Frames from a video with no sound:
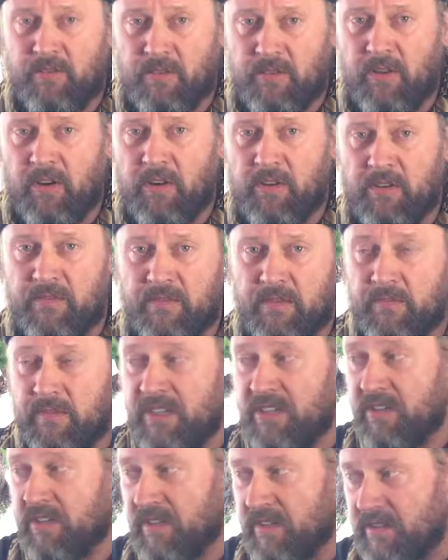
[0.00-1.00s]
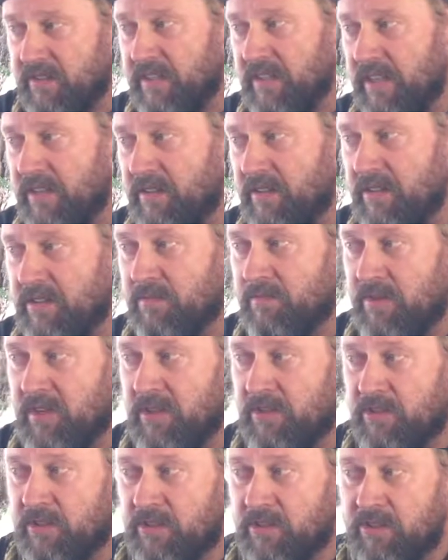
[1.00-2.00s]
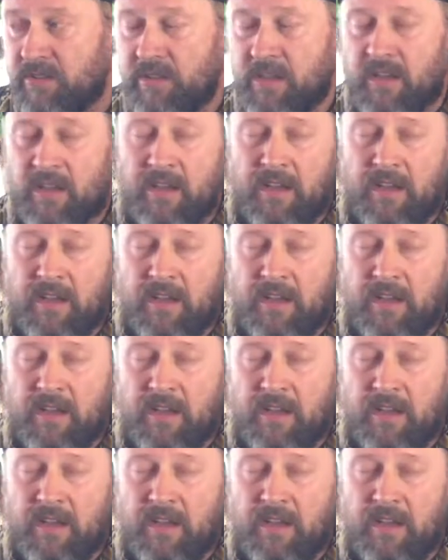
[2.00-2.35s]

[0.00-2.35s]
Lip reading: photographer, which you can see in these pictures,